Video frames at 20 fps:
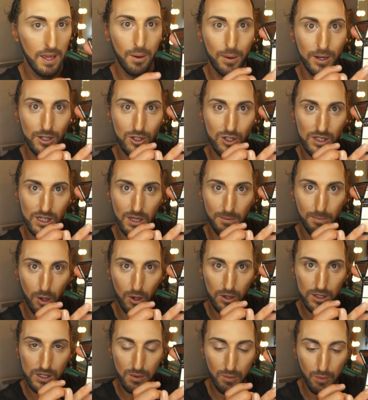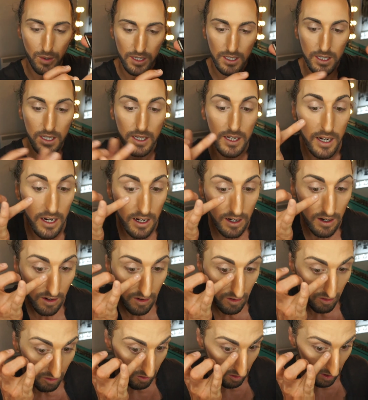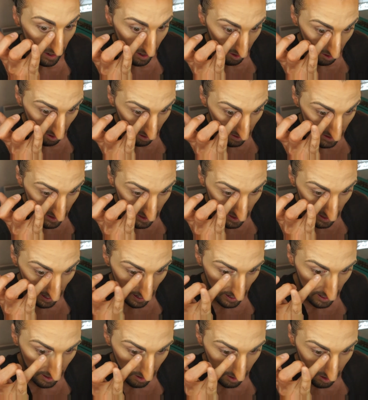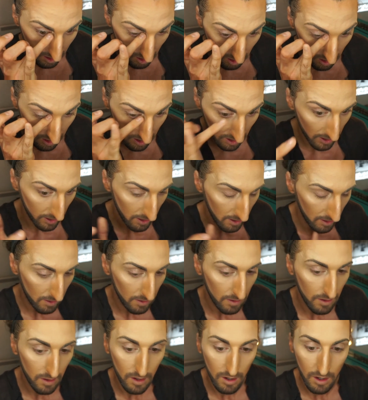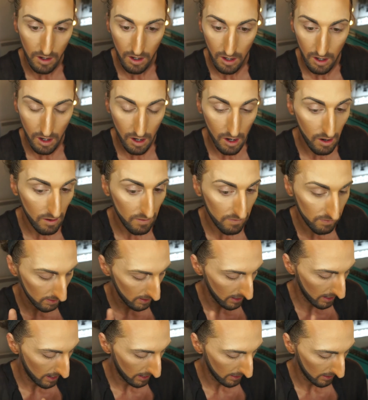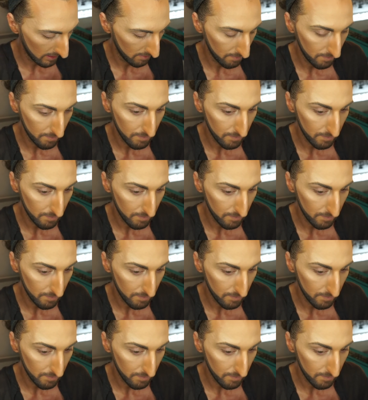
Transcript: which is the bottom one here, right onto the inner corner of the eye.